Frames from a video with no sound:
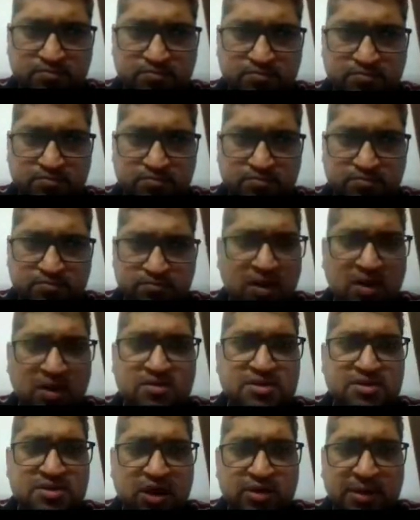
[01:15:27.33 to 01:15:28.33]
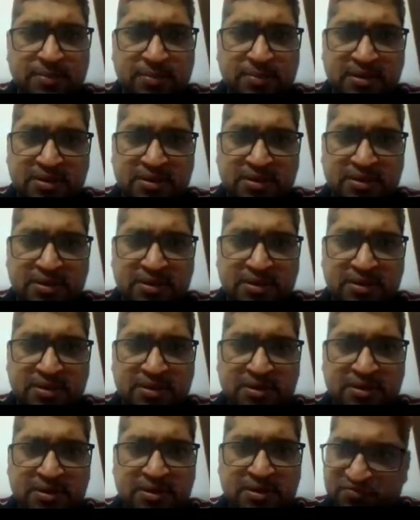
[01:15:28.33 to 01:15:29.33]
And this is how the application
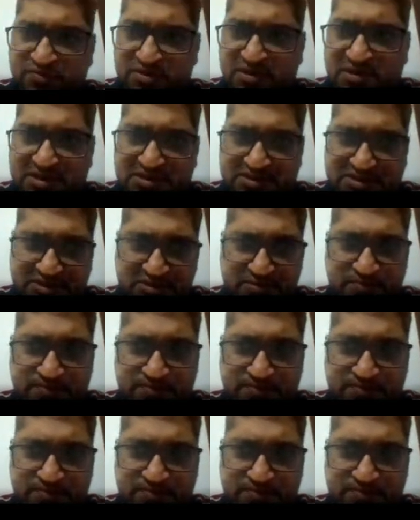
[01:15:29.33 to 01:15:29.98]
interacts with the ledger.